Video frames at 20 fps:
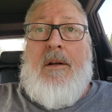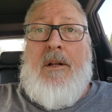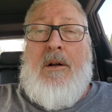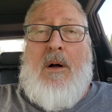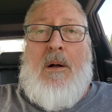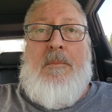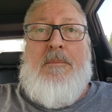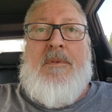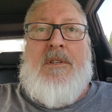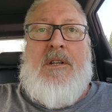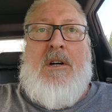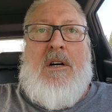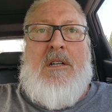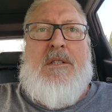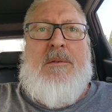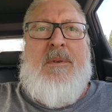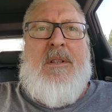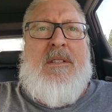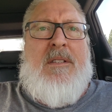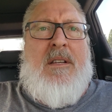know, it
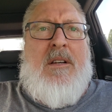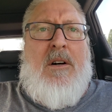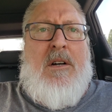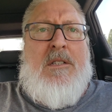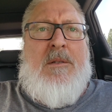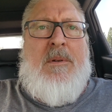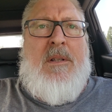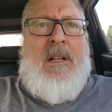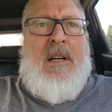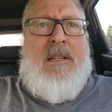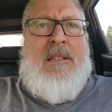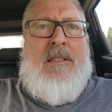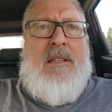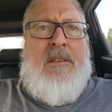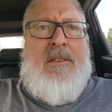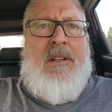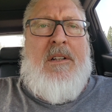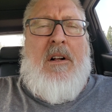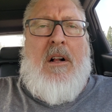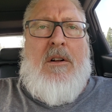cost me like
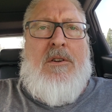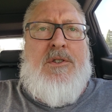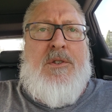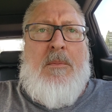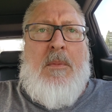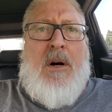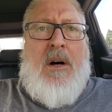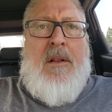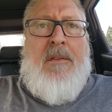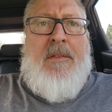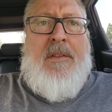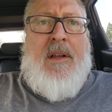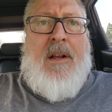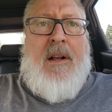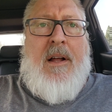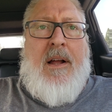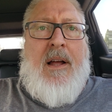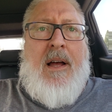$70 a month, and I